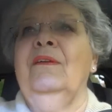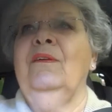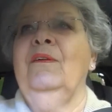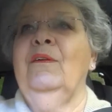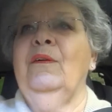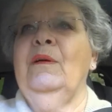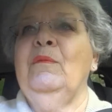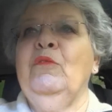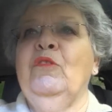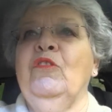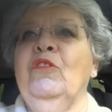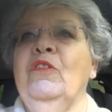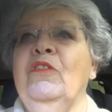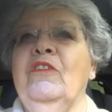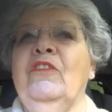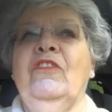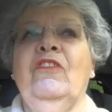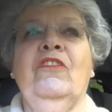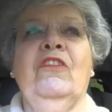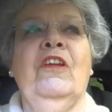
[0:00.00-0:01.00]
oh, I'm sure
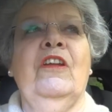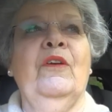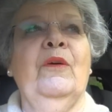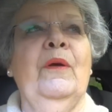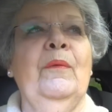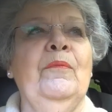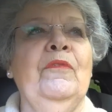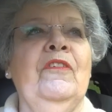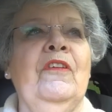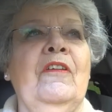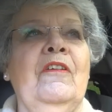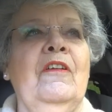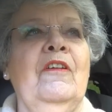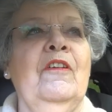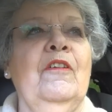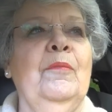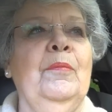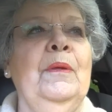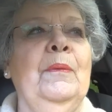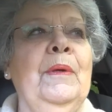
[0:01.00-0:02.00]
this is going to upset a
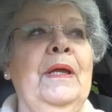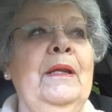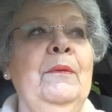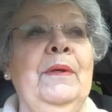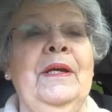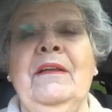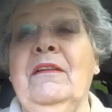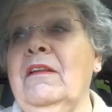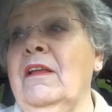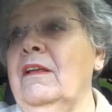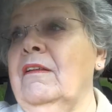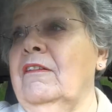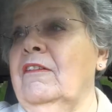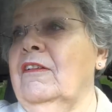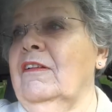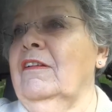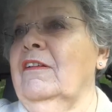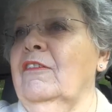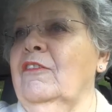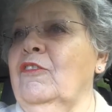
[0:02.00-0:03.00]
lot of people. Anyway,
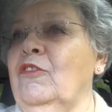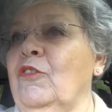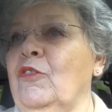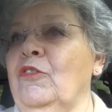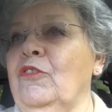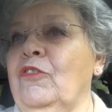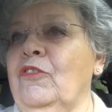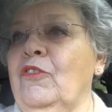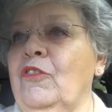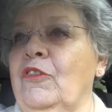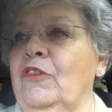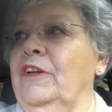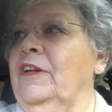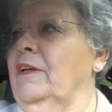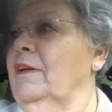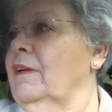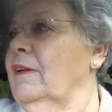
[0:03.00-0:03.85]
the, the short story.